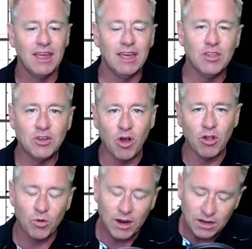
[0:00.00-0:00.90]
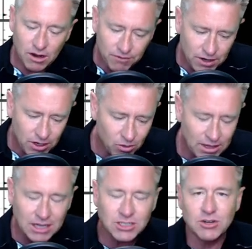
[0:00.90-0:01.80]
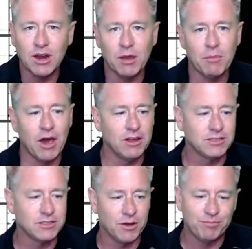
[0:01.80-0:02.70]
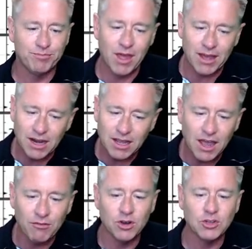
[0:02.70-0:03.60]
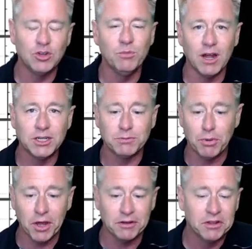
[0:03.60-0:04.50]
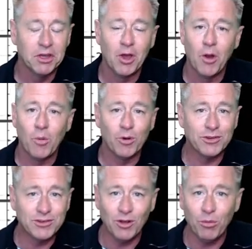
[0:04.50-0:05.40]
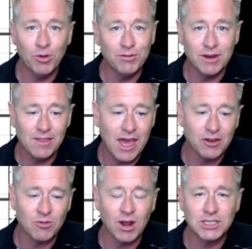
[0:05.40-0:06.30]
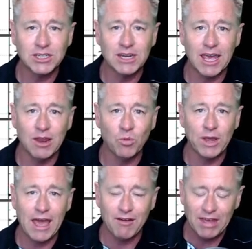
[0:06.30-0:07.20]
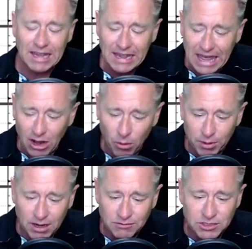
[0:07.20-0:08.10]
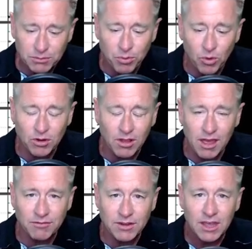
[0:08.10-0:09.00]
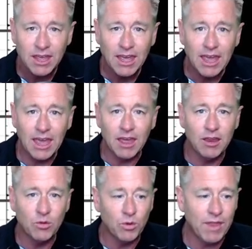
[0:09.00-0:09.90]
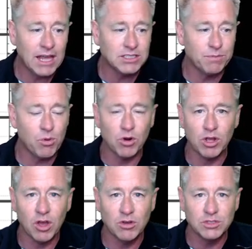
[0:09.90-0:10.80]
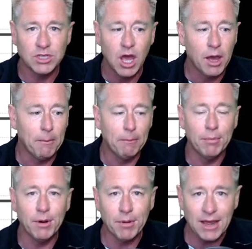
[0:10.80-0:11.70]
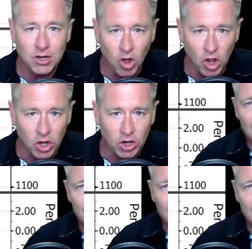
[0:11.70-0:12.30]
In the dollar. I did a video yesterday about it, so not going to cover it too much, but we're still moving in that direction and we have a little bit of support left. And when that support goes, bye bye dollar.